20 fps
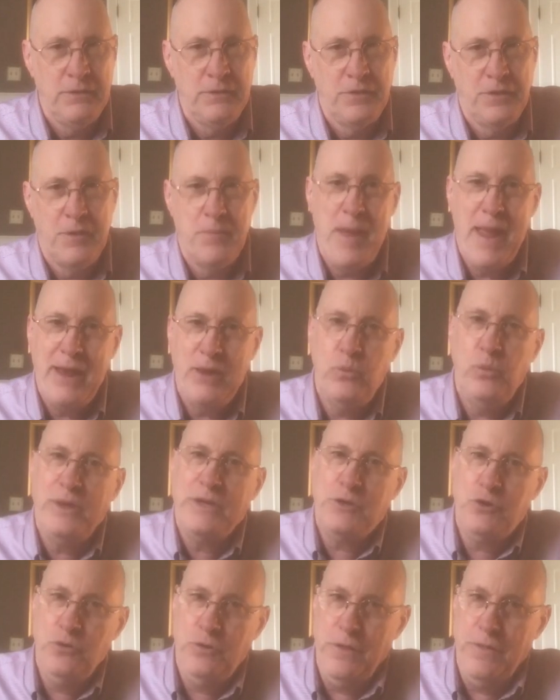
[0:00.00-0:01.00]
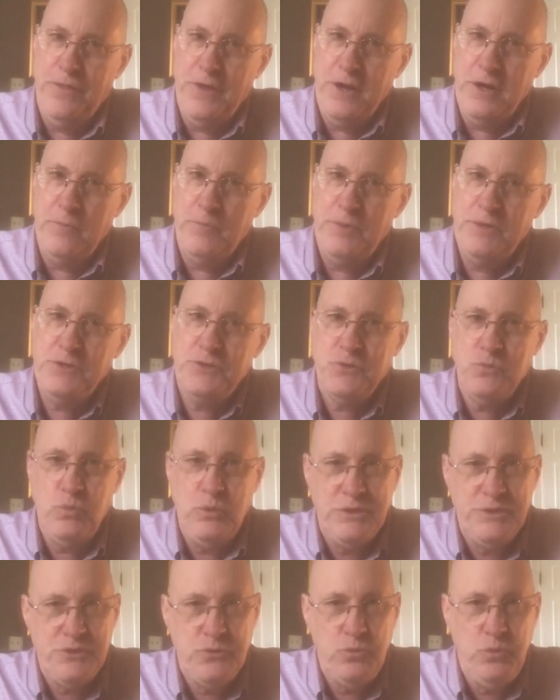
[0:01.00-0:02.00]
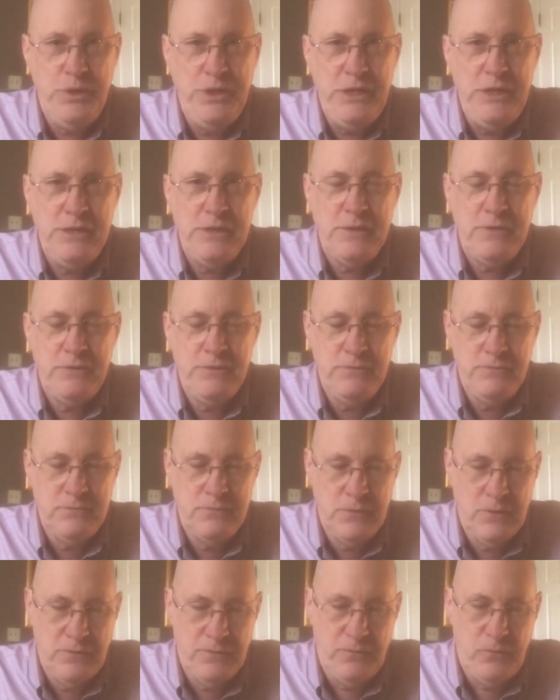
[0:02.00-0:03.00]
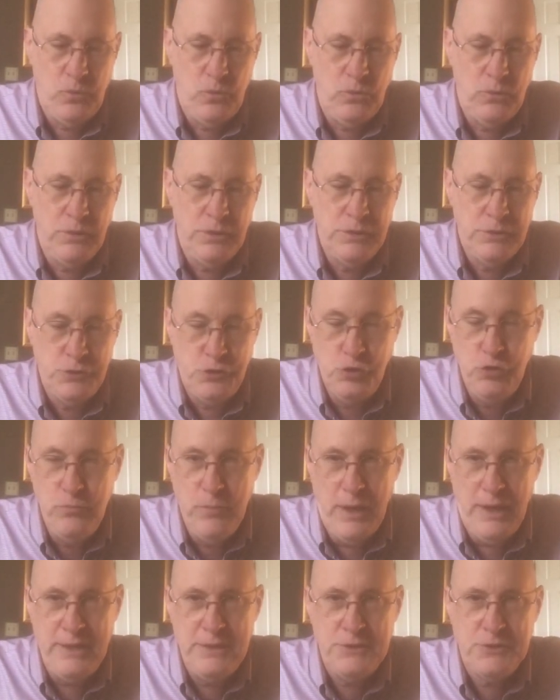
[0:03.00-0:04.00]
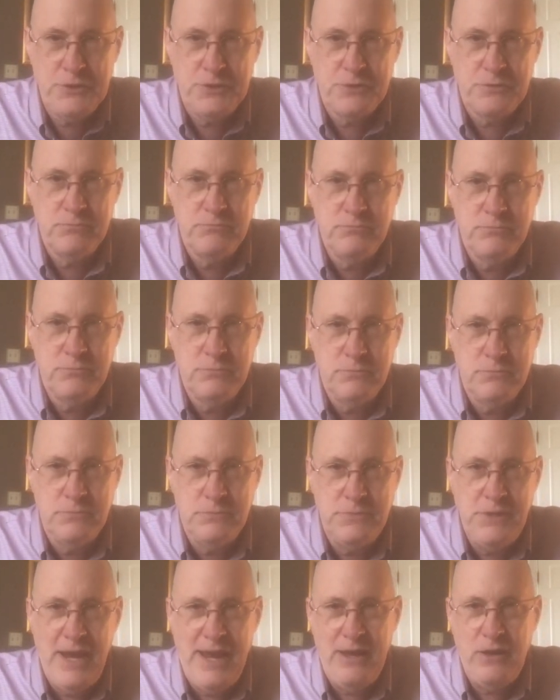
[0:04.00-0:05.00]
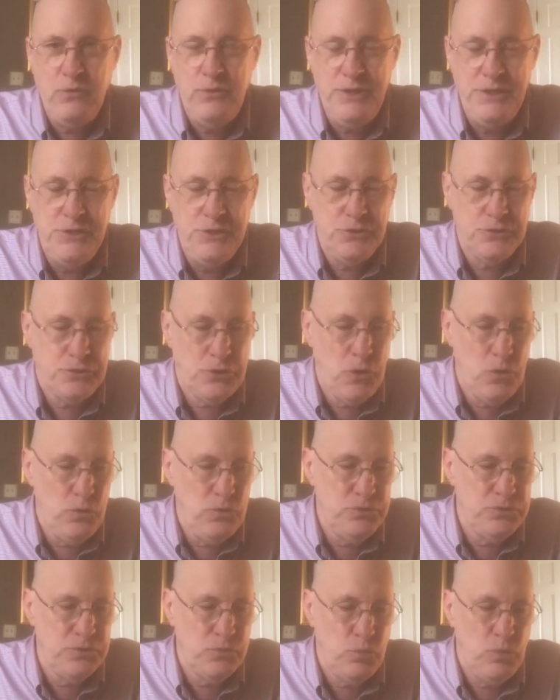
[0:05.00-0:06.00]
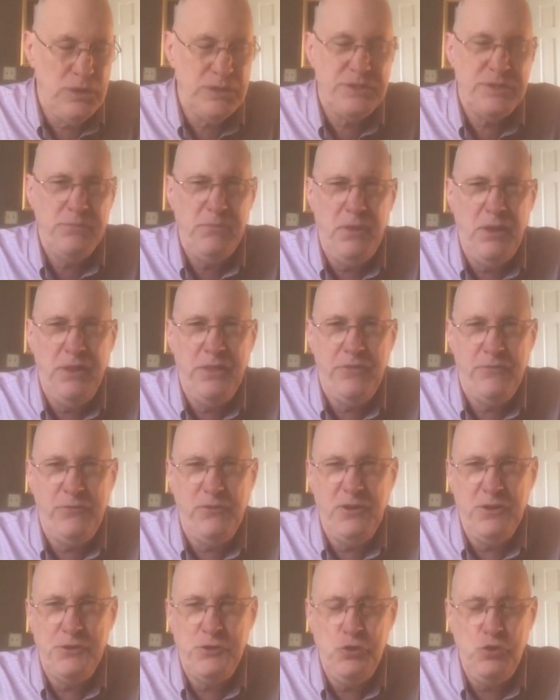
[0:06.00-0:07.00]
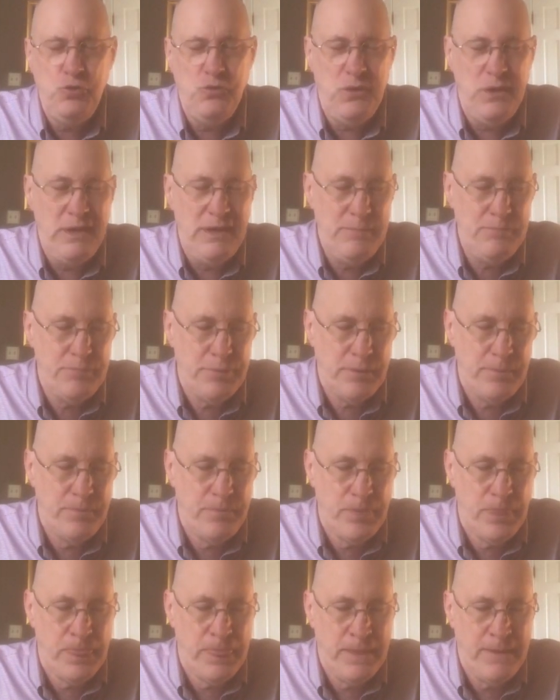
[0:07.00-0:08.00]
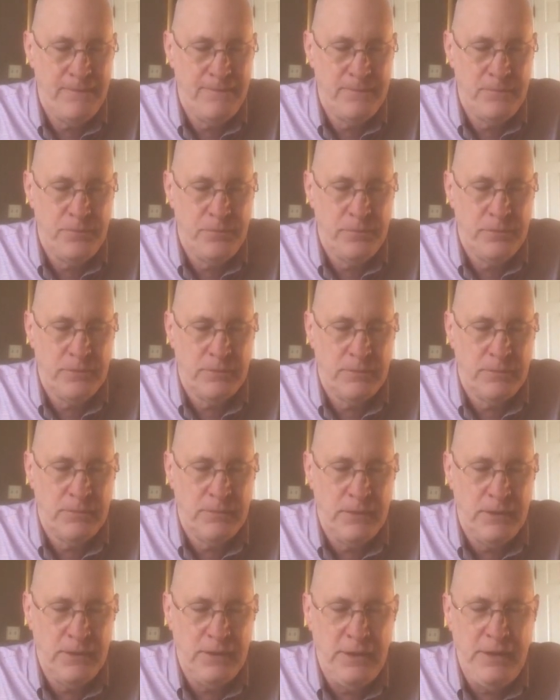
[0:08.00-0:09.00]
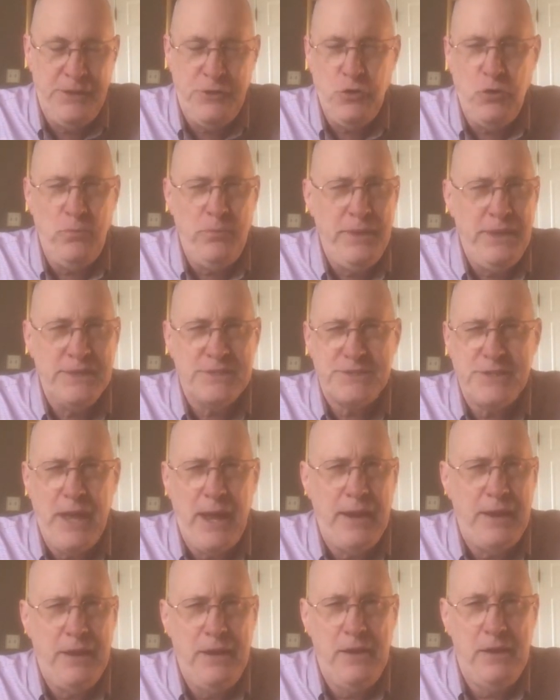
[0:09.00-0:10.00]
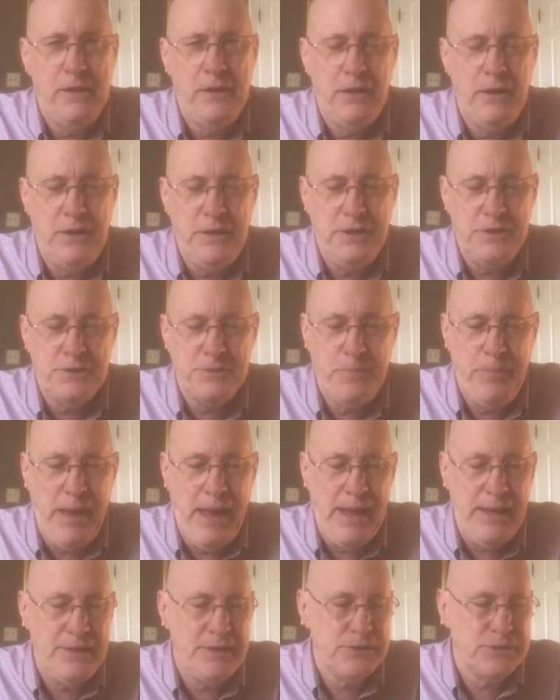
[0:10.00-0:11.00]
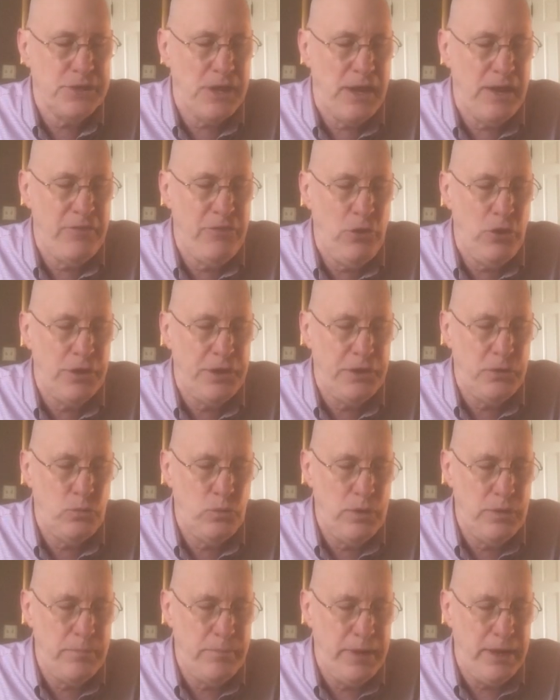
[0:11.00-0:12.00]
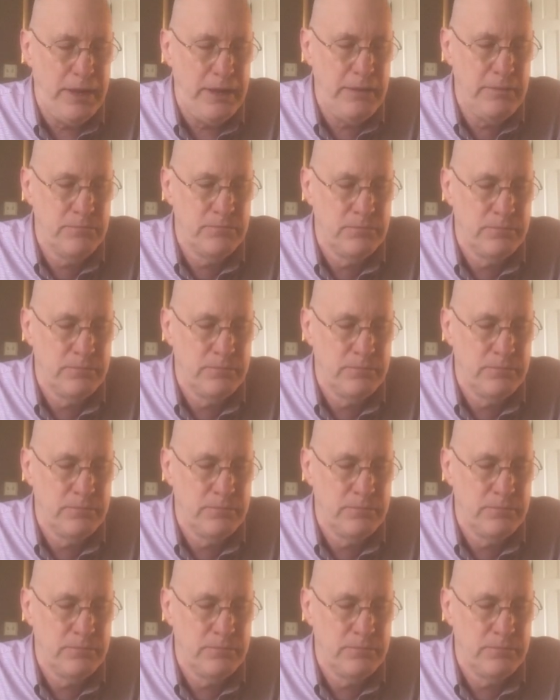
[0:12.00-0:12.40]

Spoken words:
The man went to the therapist once a week for 2 months. Now he just goes once a month for a tune-up. He told me it's not nearly as bad as I thought it would be.